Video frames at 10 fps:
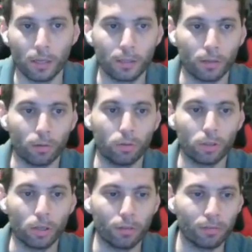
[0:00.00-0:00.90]
So to
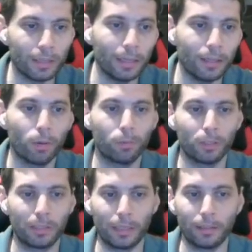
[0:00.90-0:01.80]
solve that, we
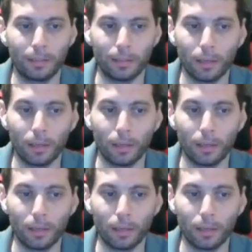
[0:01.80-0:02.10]
present